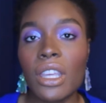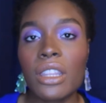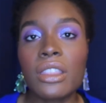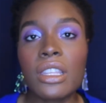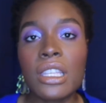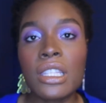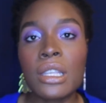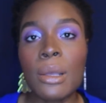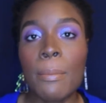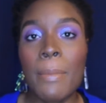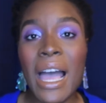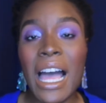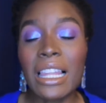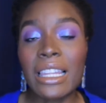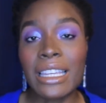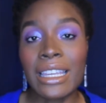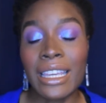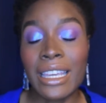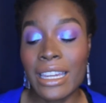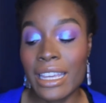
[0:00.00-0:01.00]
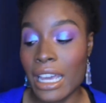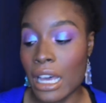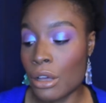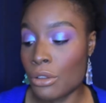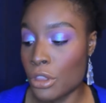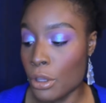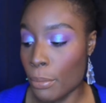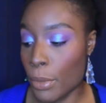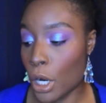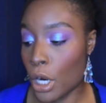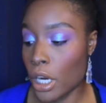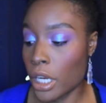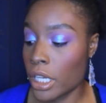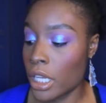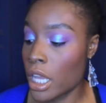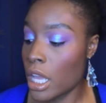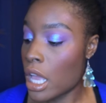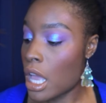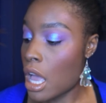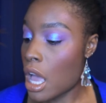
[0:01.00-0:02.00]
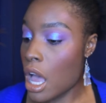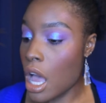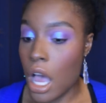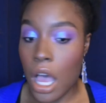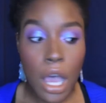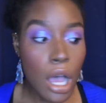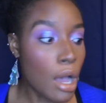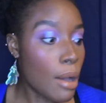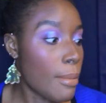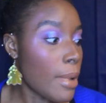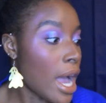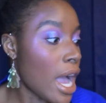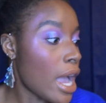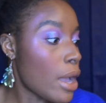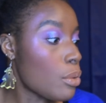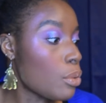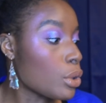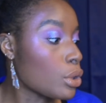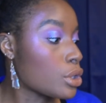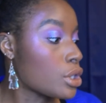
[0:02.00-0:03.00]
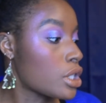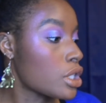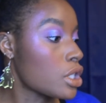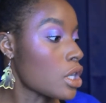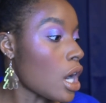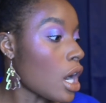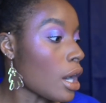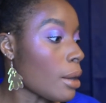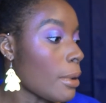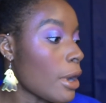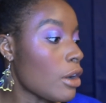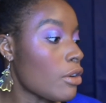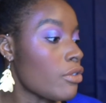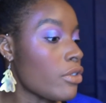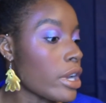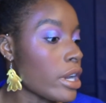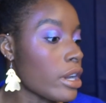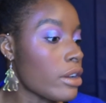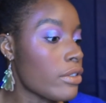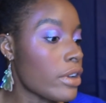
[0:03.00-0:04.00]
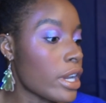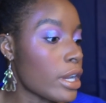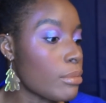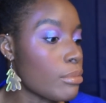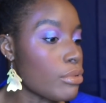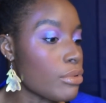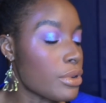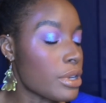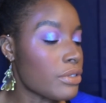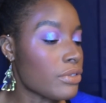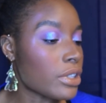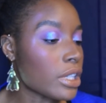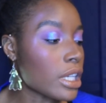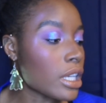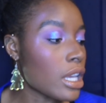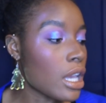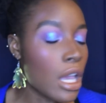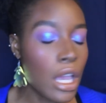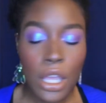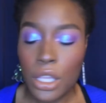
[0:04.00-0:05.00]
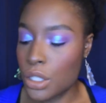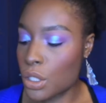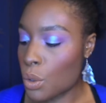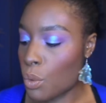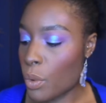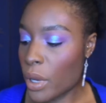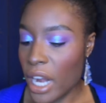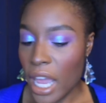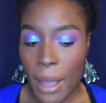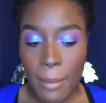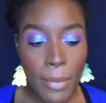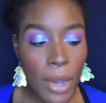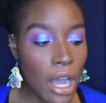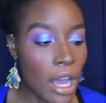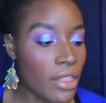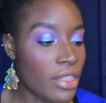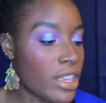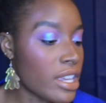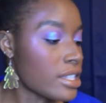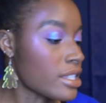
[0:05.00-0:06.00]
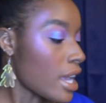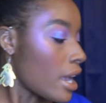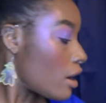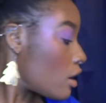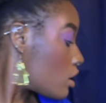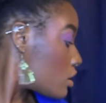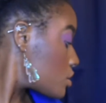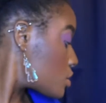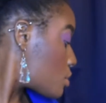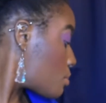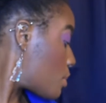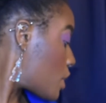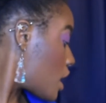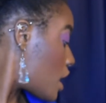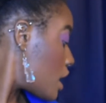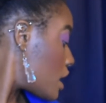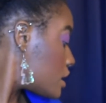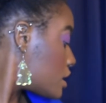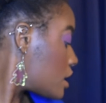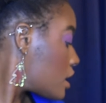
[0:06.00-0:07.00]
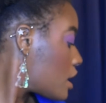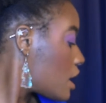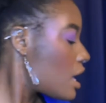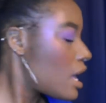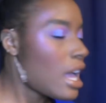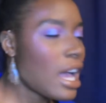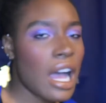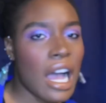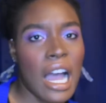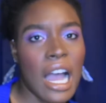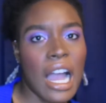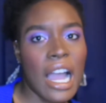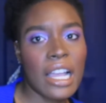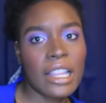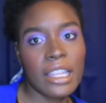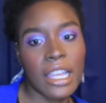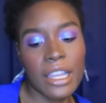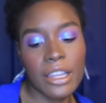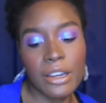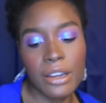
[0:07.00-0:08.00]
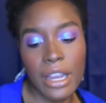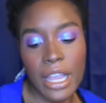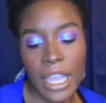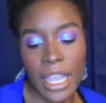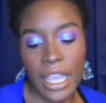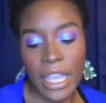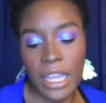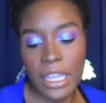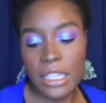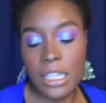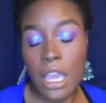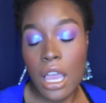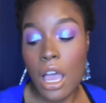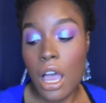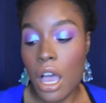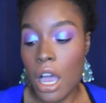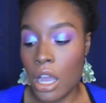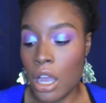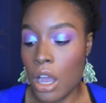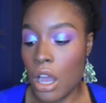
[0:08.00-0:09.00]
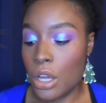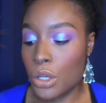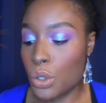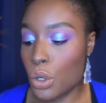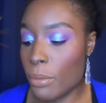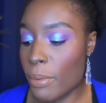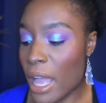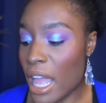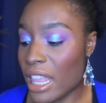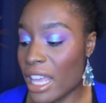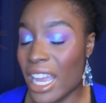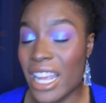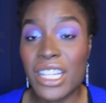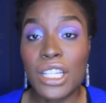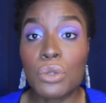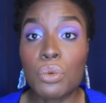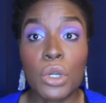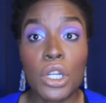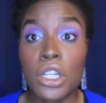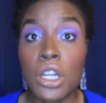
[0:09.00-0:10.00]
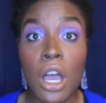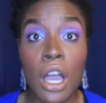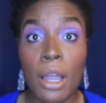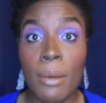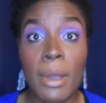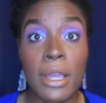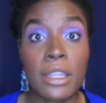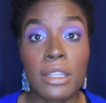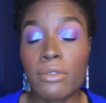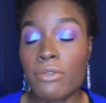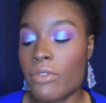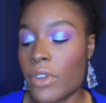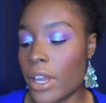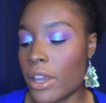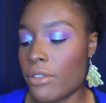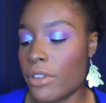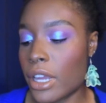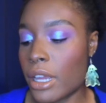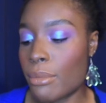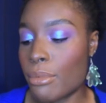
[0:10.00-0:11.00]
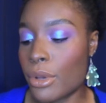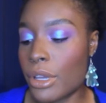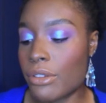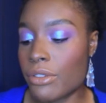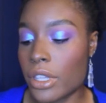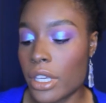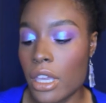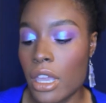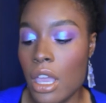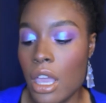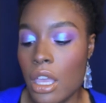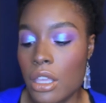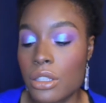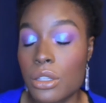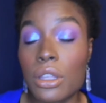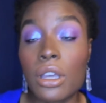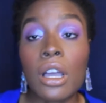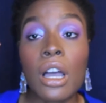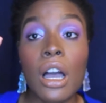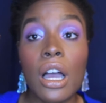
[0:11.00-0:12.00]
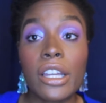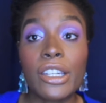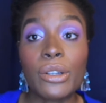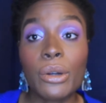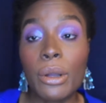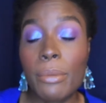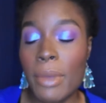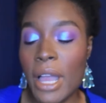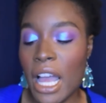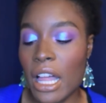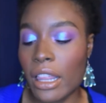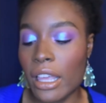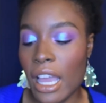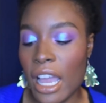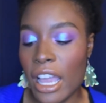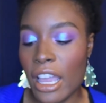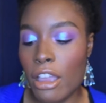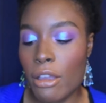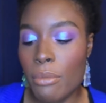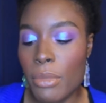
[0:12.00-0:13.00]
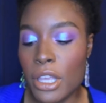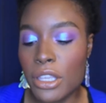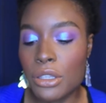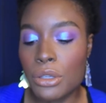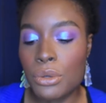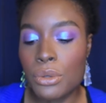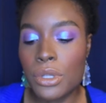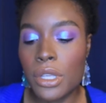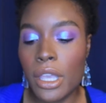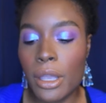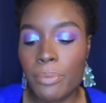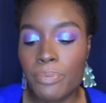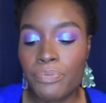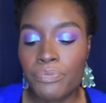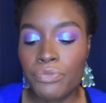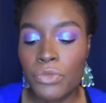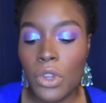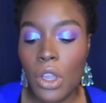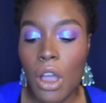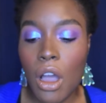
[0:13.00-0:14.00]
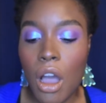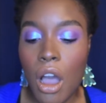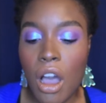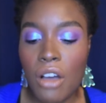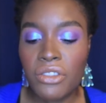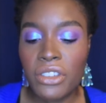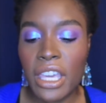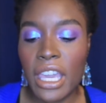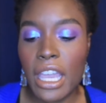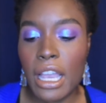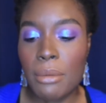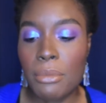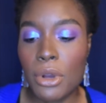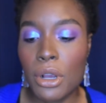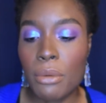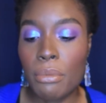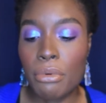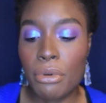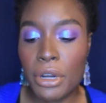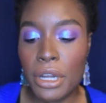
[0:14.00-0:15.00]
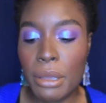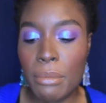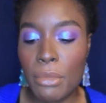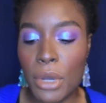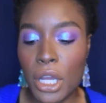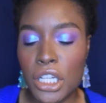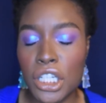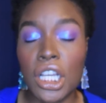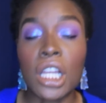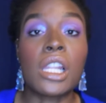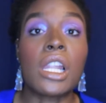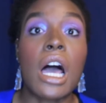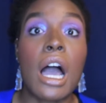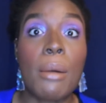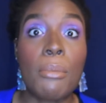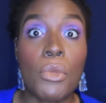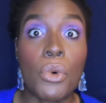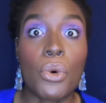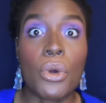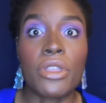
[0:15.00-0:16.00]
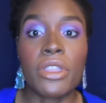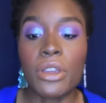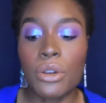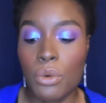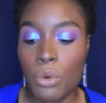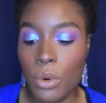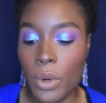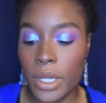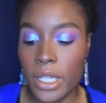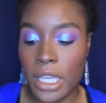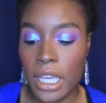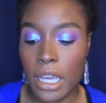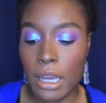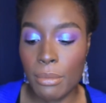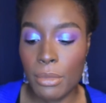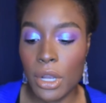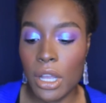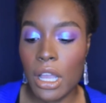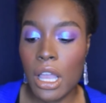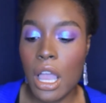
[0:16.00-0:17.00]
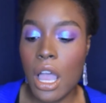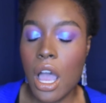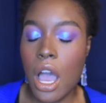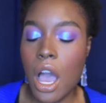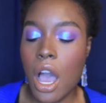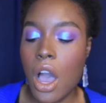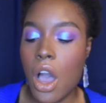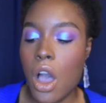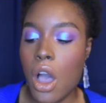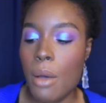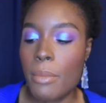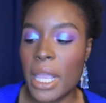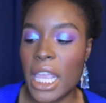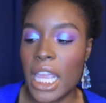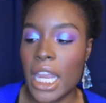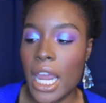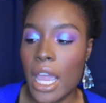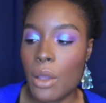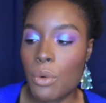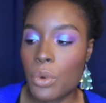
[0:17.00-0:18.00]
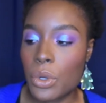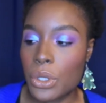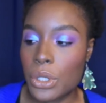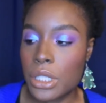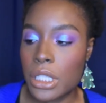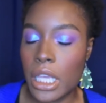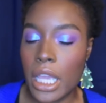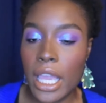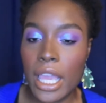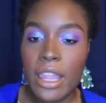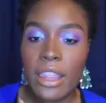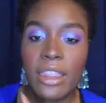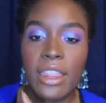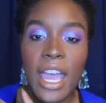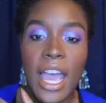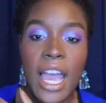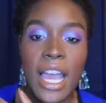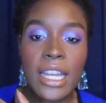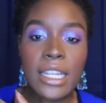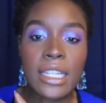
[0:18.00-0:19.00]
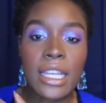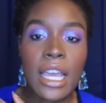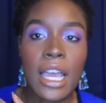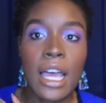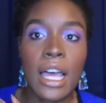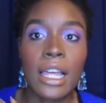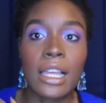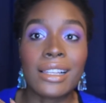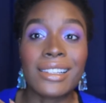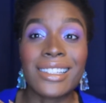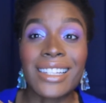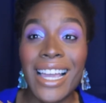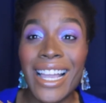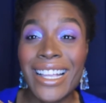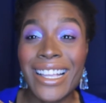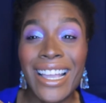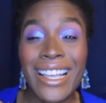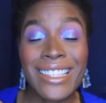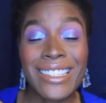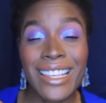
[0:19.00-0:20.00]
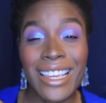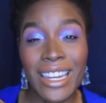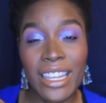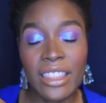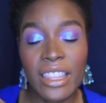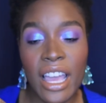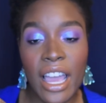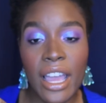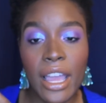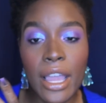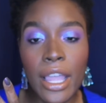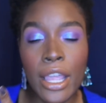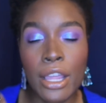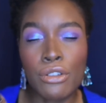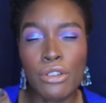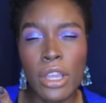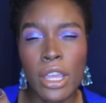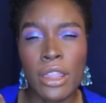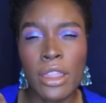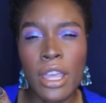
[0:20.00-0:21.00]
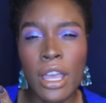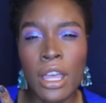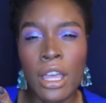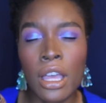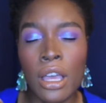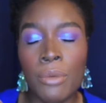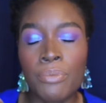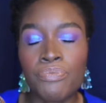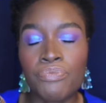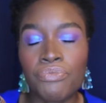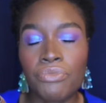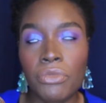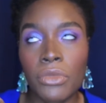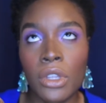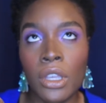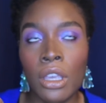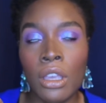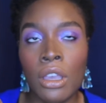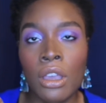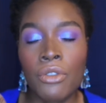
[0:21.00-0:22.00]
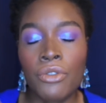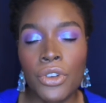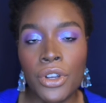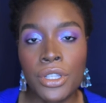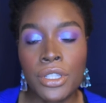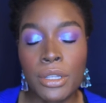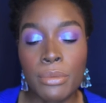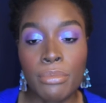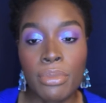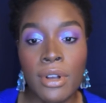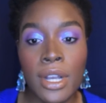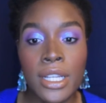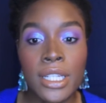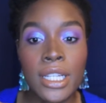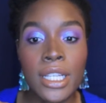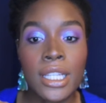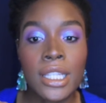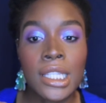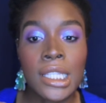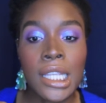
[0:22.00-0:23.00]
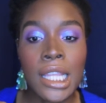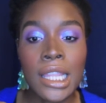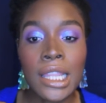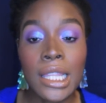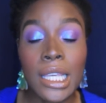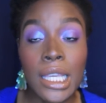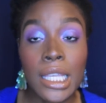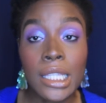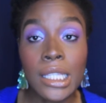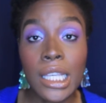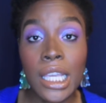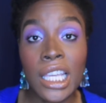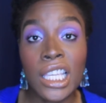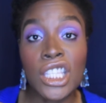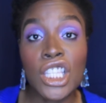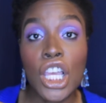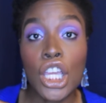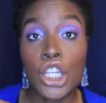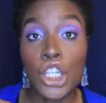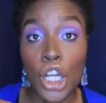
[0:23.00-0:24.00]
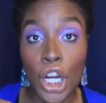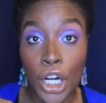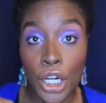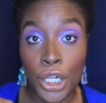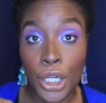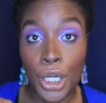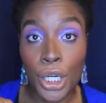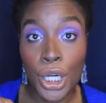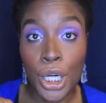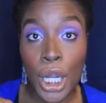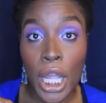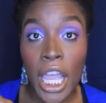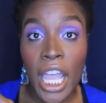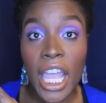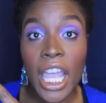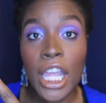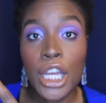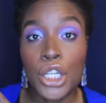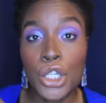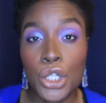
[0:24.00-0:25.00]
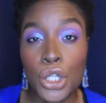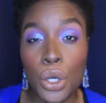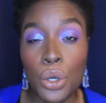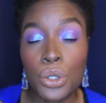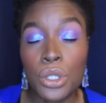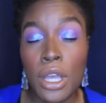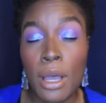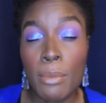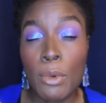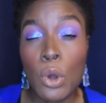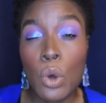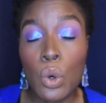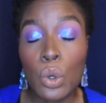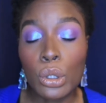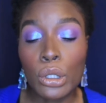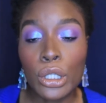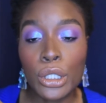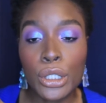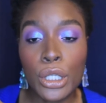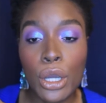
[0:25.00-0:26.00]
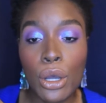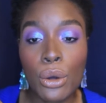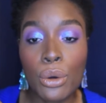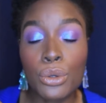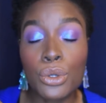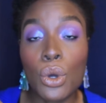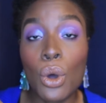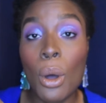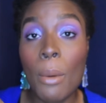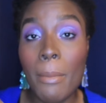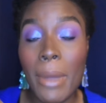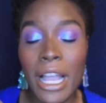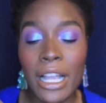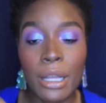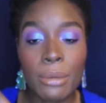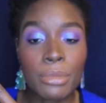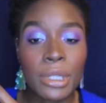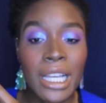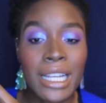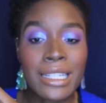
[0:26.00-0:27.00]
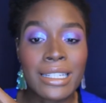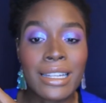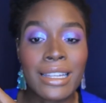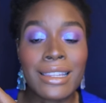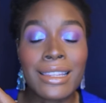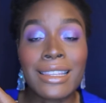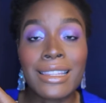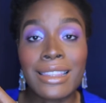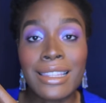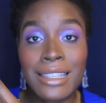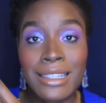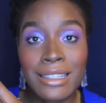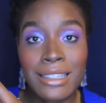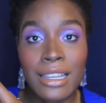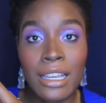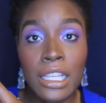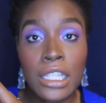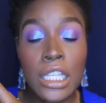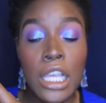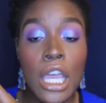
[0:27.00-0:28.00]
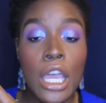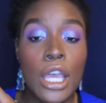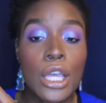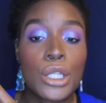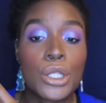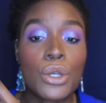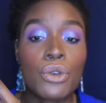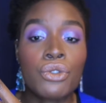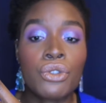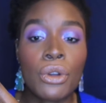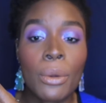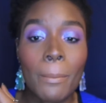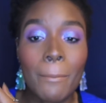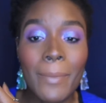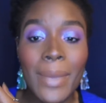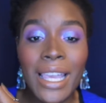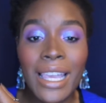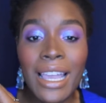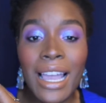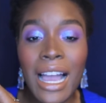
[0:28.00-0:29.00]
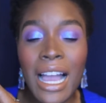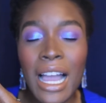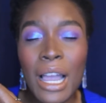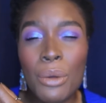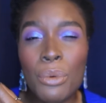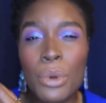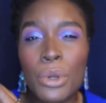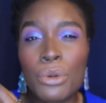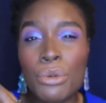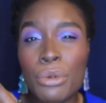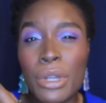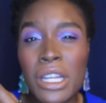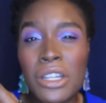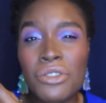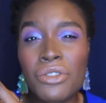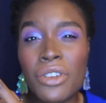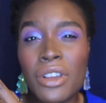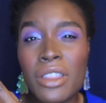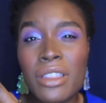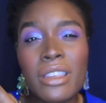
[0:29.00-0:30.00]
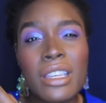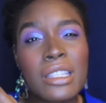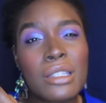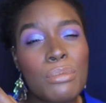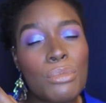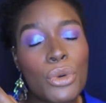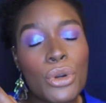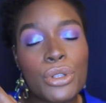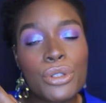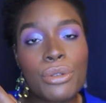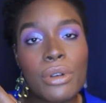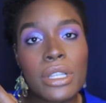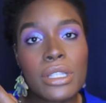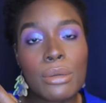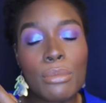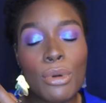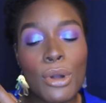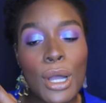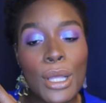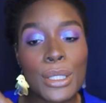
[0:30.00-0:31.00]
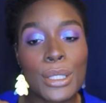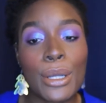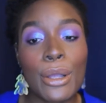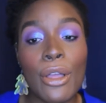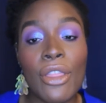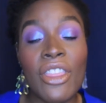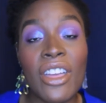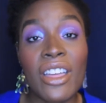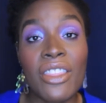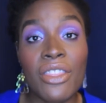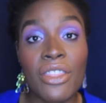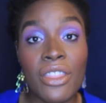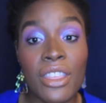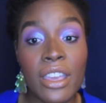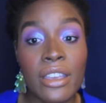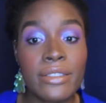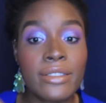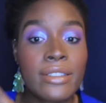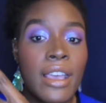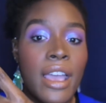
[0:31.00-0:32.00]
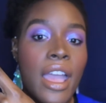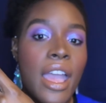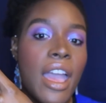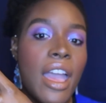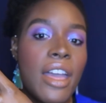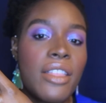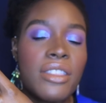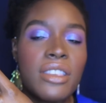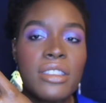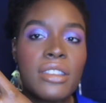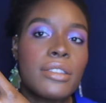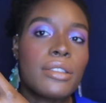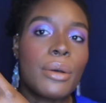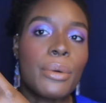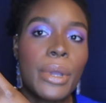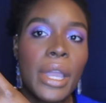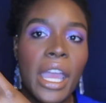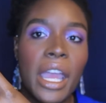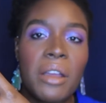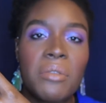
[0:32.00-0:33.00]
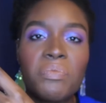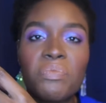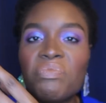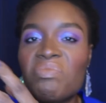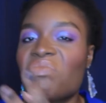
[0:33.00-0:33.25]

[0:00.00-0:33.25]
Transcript: this palette hit it out the park. I will just talk about very, very briefly. So when I bought this, I also bought a highlighter and a contour palette. I just want to talk about them very, very briefly. So the contour palette I have been using off camera pretty much a lot more than on camera. And I will say that, like I said in the first impressions, this is darker and shows up cooler toned on my complexion than this does. So for me, I would reach for this more so as a bronzer than this, and this is okay.